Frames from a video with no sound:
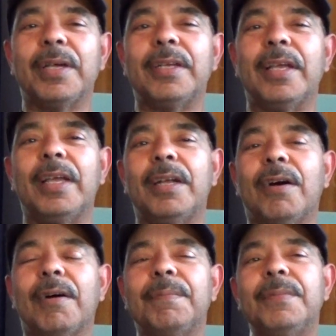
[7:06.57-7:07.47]

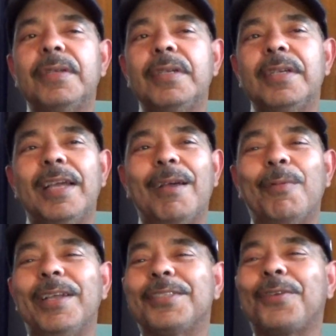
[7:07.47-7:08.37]
And
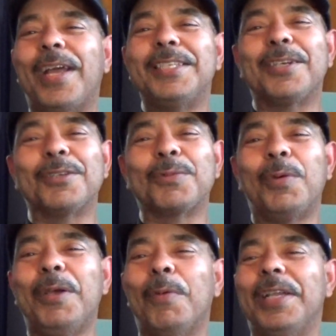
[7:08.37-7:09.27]
it's crazy because
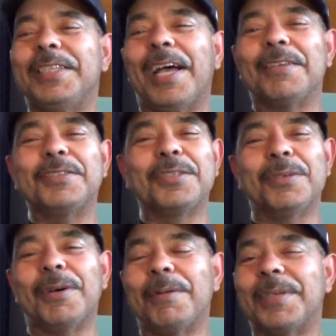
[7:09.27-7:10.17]
we went down
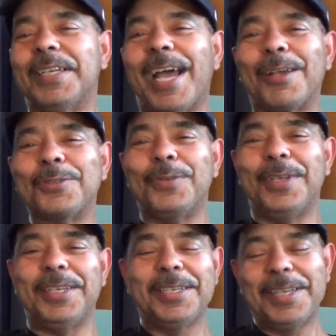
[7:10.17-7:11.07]
to Canal Street,